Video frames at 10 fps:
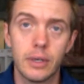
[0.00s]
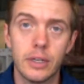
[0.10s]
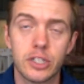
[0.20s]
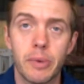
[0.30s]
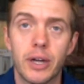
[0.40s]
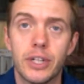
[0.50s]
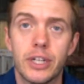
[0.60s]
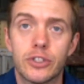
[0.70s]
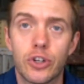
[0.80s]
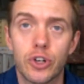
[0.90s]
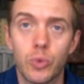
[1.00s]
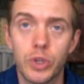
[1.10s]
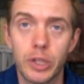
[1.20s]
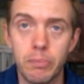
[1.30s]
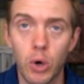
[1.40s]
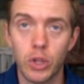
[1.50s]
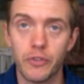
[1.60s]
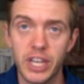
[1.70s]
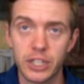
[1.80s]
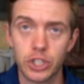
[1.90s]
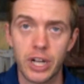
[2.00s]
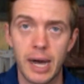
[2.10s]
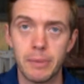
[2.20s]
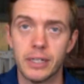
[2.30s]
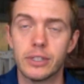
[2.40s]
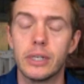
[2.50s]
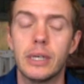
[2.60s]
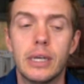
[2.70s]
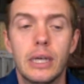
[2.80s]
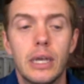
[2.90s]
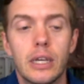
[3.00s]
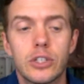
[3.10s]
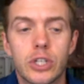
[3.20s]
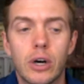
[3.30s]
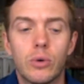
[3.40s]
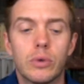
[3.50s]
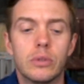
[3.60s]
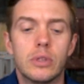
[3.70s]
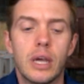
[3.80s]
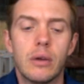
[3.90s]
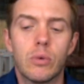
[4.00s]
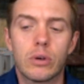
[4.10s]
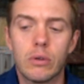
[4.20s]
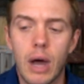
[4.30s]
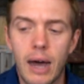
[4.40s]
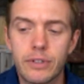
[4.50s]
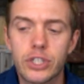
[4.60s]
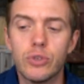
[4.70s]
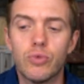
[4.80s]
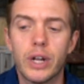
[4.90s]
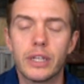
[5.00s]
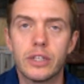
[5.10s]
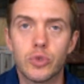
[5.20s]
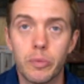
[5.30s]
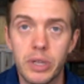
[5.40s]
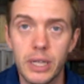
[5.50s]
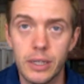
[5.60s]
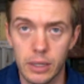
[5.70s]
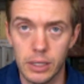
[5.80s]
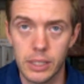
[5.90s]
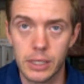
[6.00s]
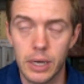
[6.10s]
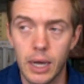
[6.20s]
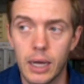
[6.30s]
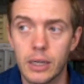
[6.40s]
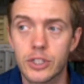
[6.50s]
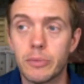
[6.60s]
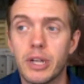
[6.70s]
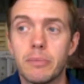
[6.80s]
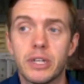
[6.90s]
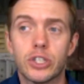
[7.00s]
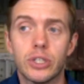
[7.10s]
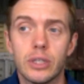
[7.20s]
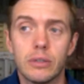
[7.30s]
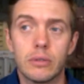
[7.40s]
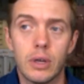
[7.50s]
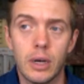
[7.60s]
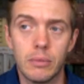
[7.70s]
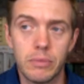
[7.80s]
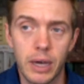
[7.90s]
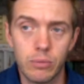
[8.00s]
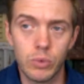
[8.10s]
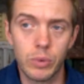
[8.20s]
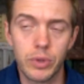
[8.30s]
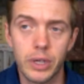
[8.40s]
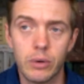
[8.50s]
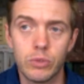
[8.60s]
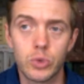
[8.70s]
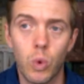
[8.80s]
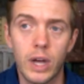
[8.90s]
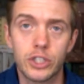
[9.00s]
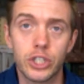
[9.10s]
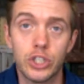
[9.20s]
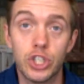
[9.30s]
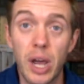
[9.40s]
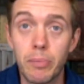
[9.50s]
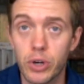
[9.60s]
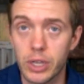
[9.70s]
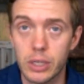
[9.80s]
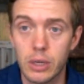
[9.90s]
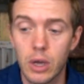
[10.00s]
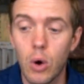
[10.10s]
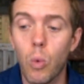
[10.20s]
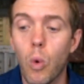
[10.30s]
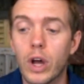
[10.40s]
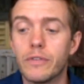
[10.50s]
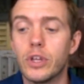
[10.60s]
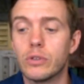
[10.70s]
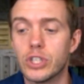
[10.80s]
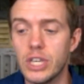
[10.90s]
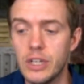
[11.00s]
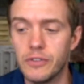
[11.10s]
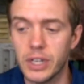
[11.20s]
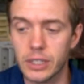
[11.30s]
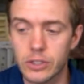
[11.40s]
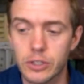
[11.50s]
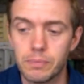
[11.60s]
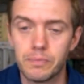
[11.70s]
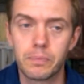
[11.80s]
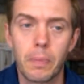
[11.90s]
is about Nina Turner with the bowl of ish comment. So they were obviously running this repeatedly. Somebody had mentioned that we were there was watching Jeopardy one of those evenings.